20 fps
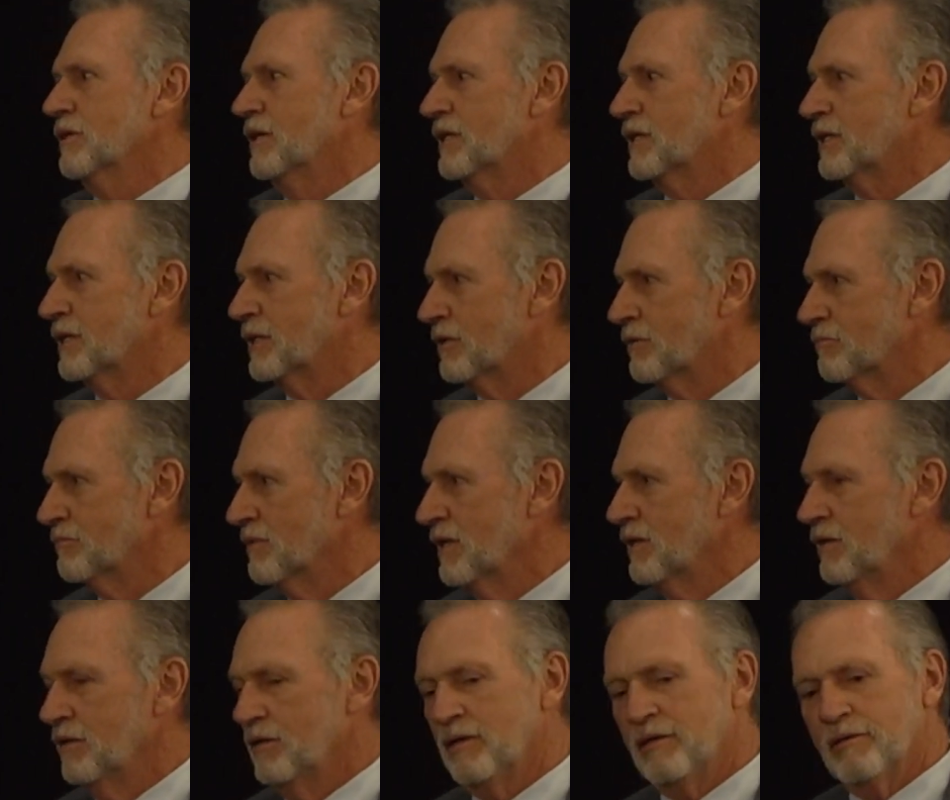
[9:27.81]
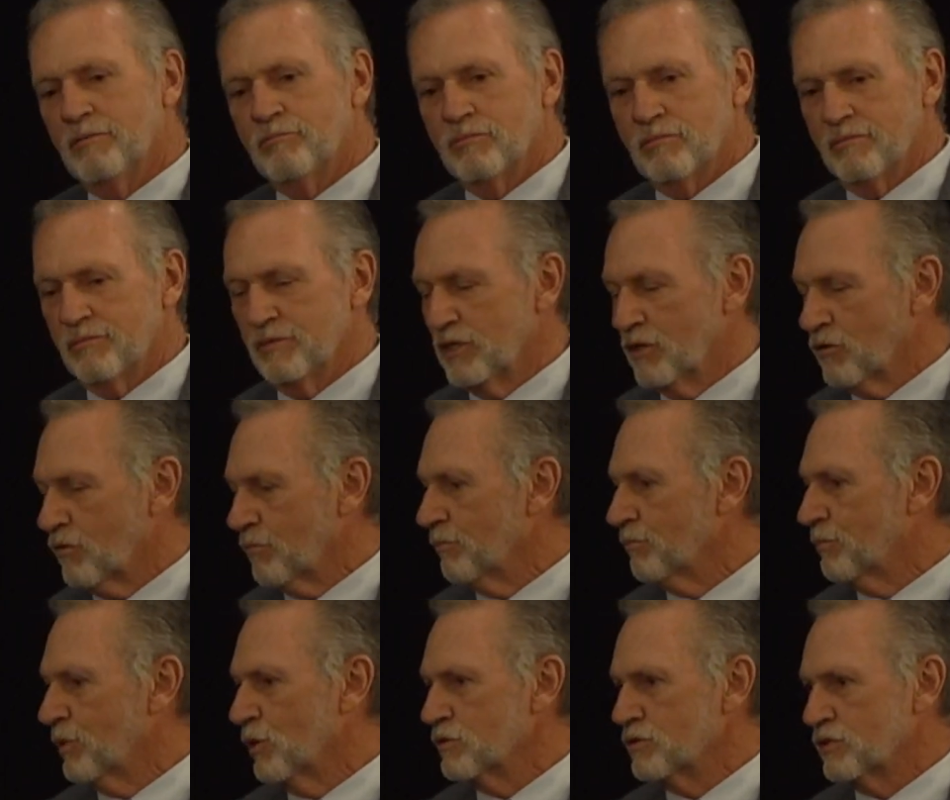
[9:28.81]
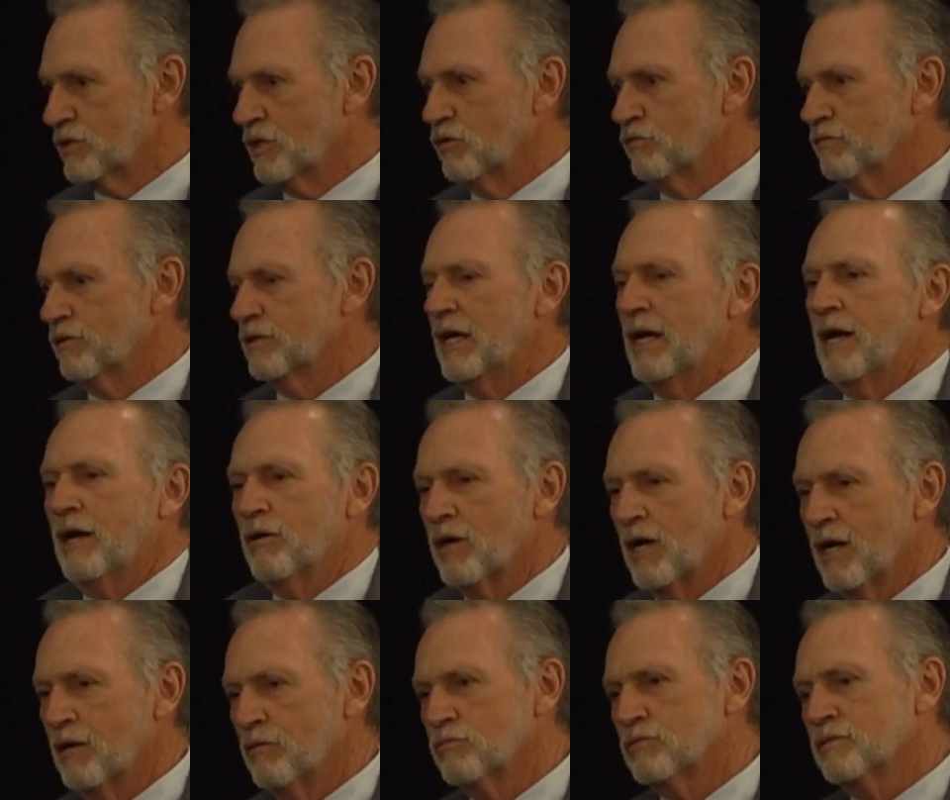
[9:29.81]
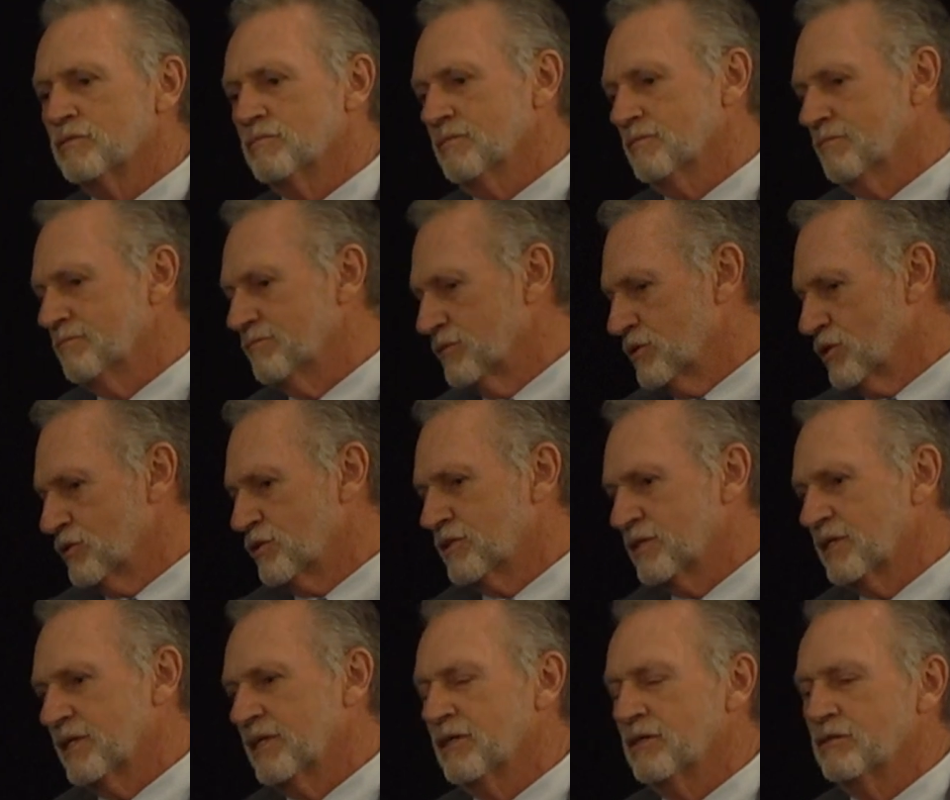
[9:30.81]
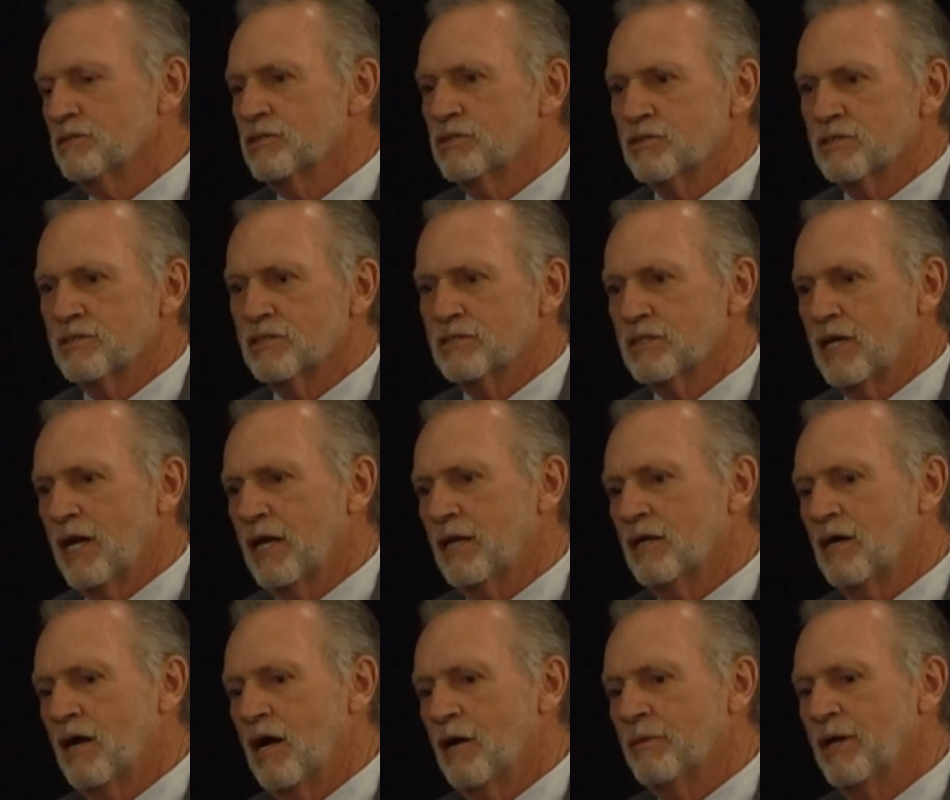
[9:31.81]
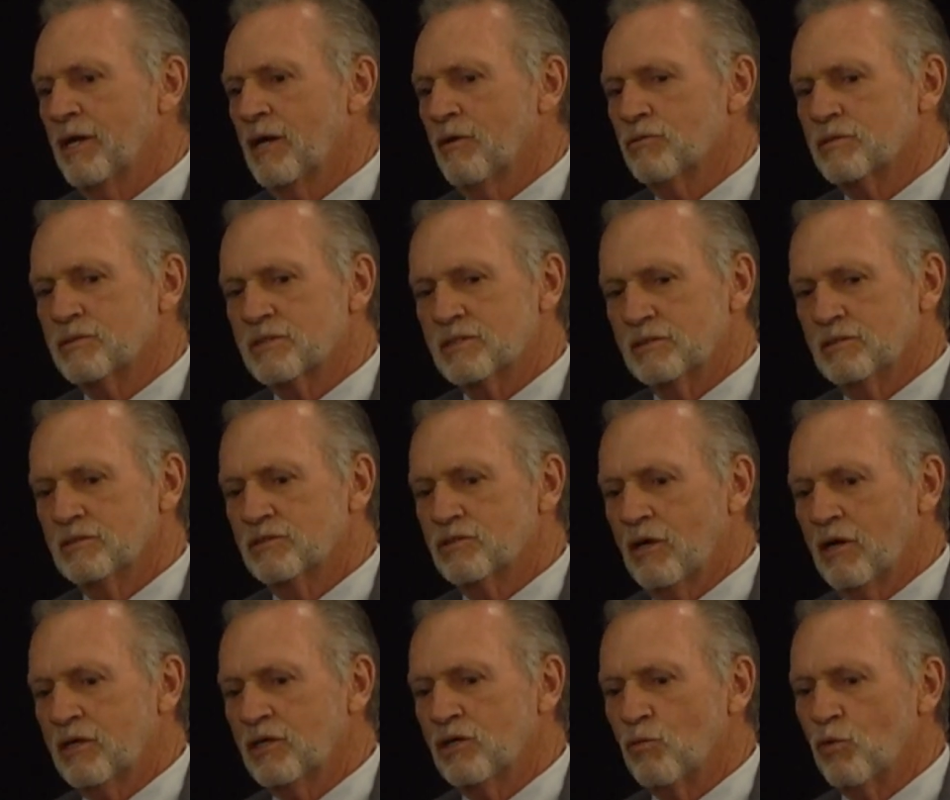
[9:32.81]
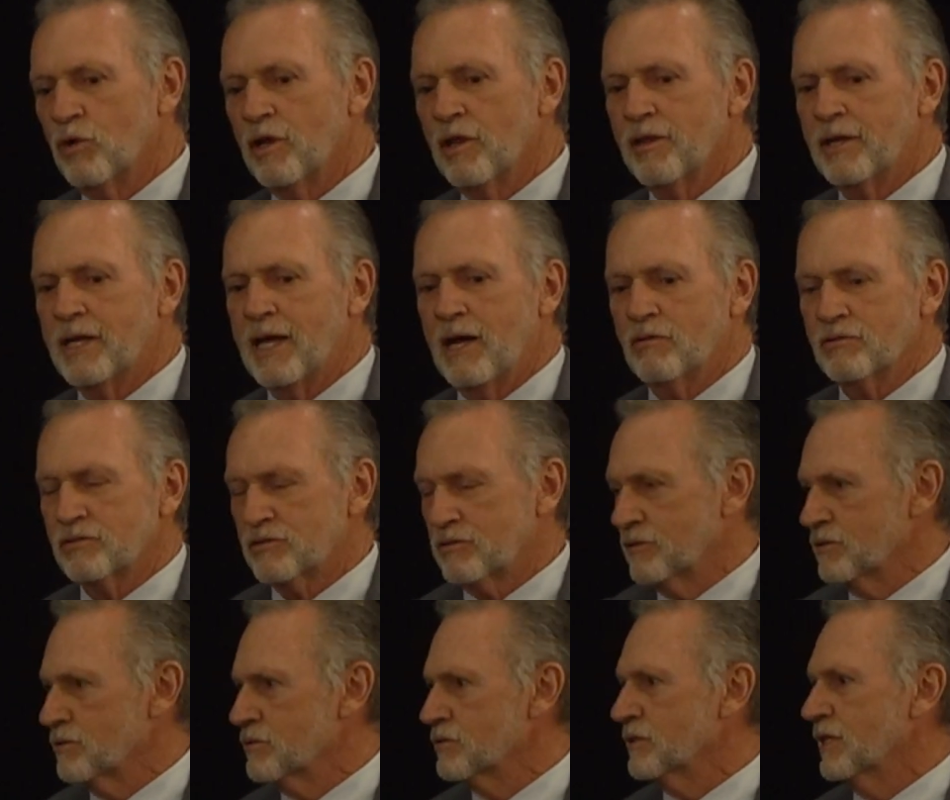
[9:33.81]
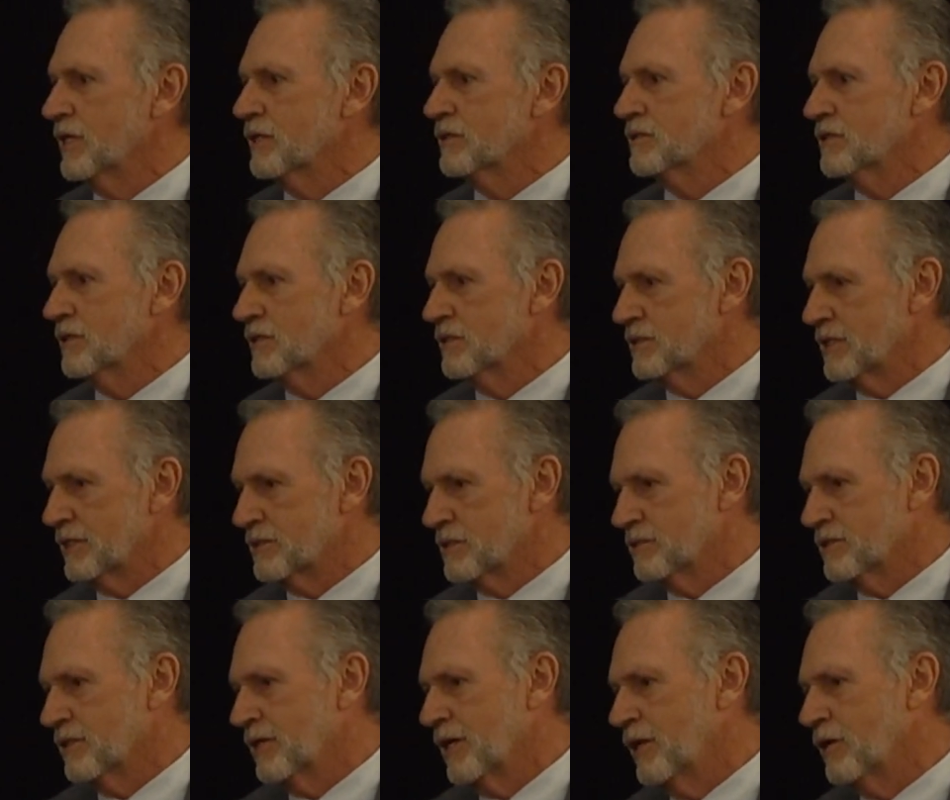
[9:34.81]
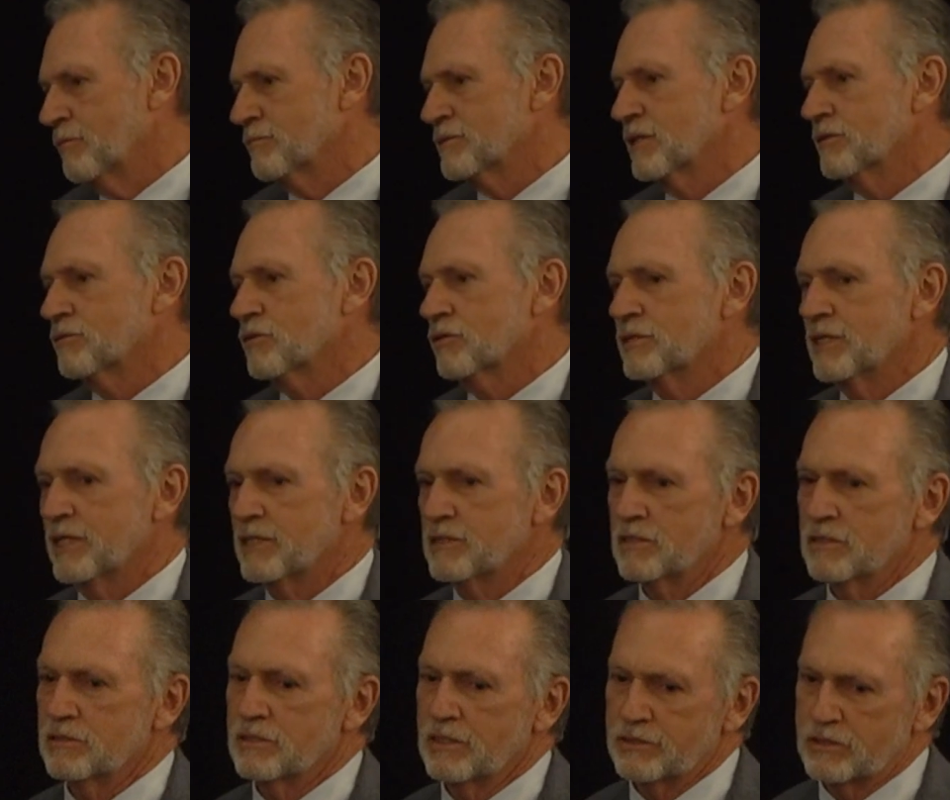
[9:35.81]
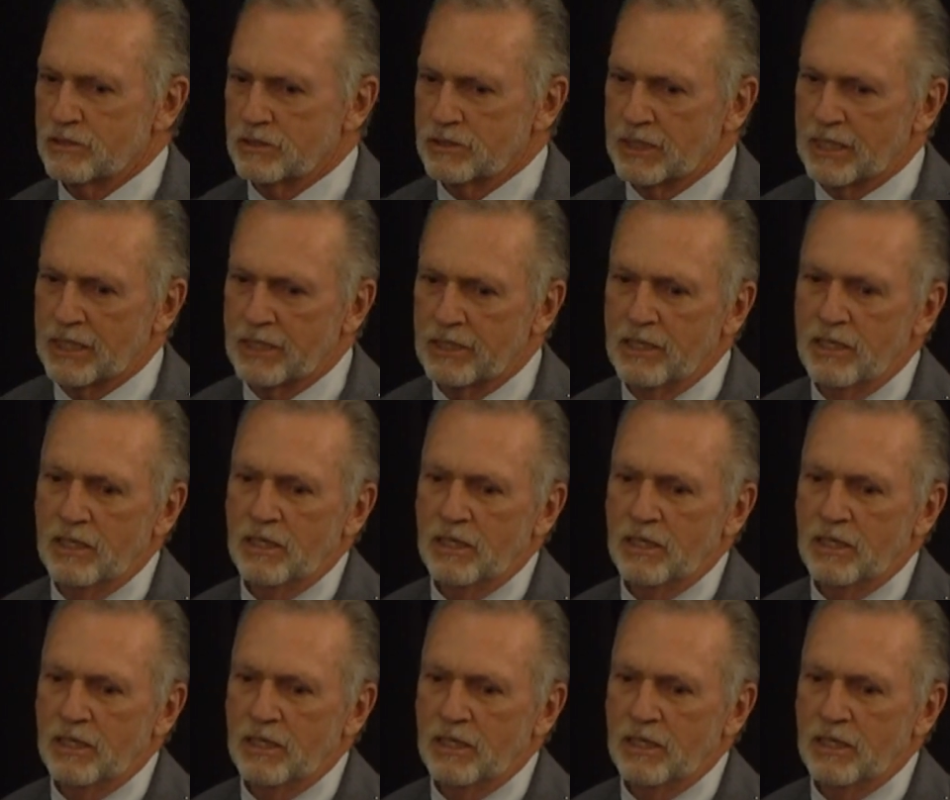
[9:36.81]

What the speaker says: You know, post-COVID, I was just a side comment. I was talking to one of the counselors at Texas A&M Central Texas yesterday,